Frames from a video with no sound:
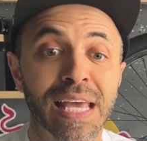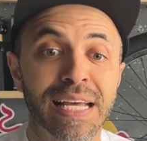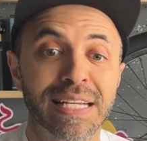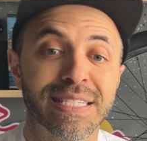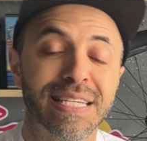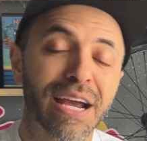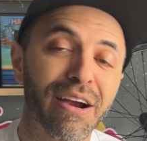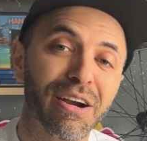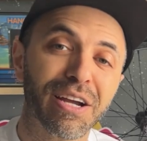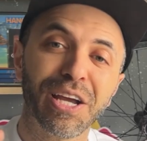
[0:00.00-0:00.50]

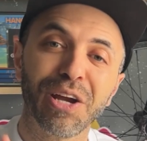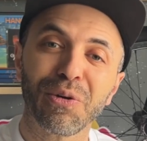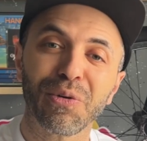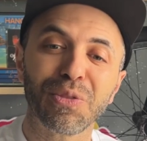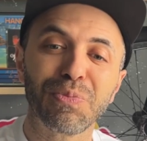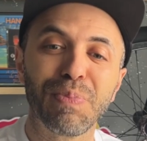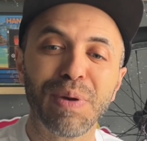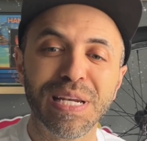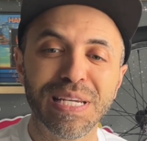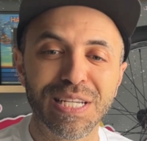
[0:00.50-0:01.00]
Derek here
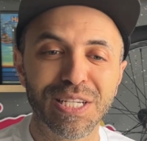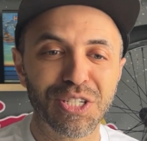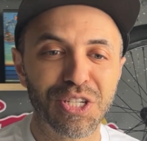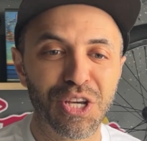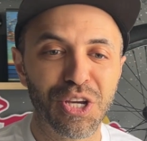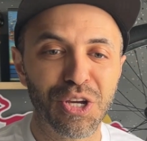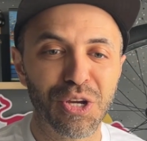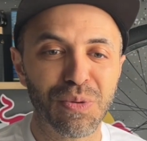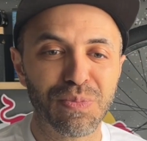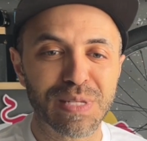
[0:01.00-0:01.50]
with Bendy
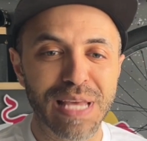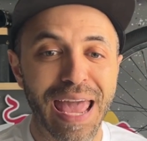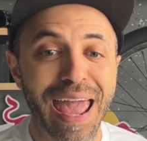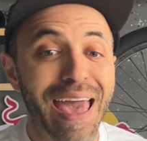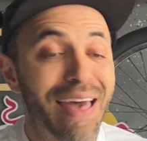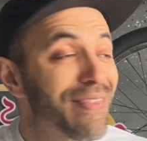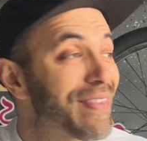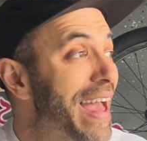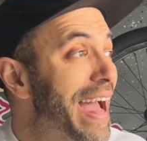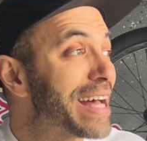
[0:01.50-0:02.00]
Tubes,
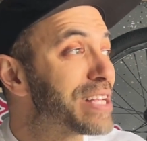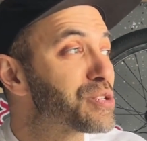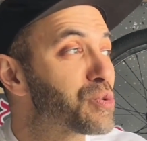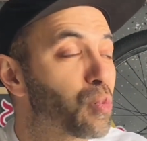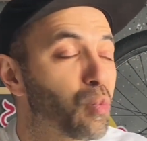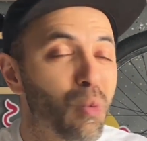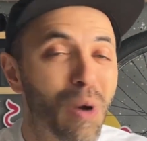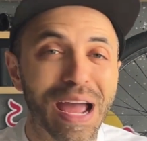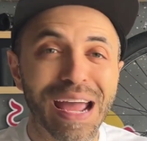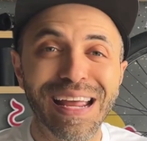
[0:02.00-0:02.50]
and that's
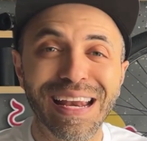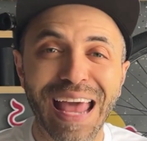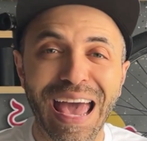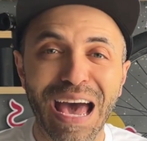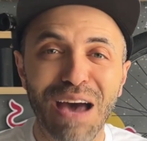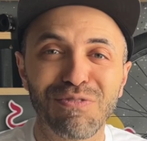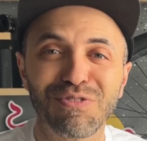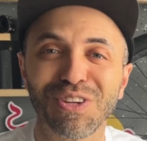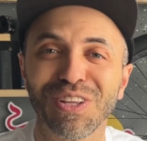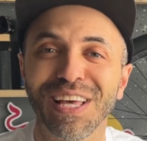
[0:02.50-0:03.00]
right,
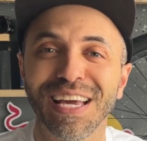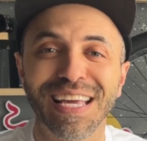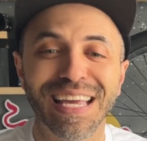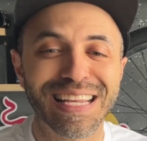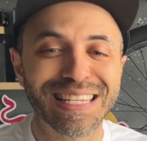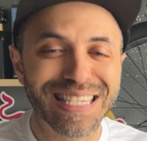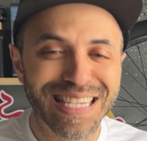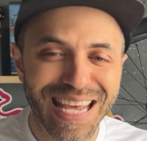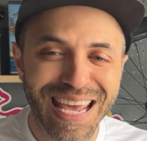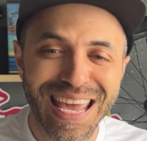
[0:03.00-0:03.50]
after like a
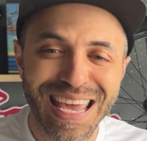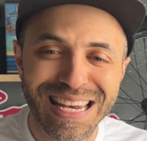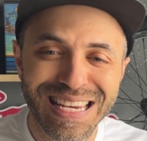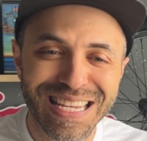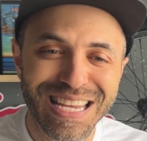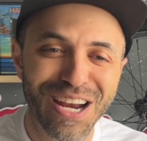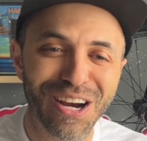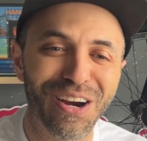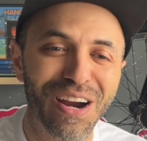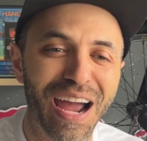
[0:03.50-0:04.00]

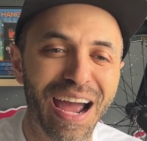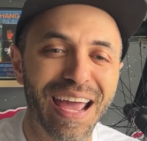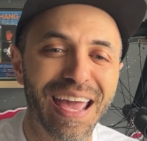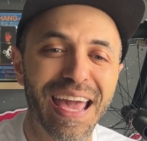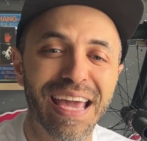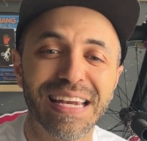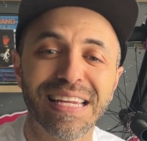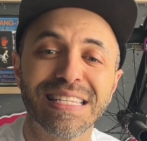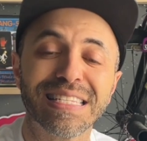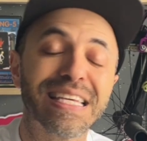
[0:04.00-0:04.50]
10-year
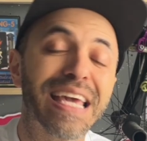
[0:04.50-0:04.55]
hiatus,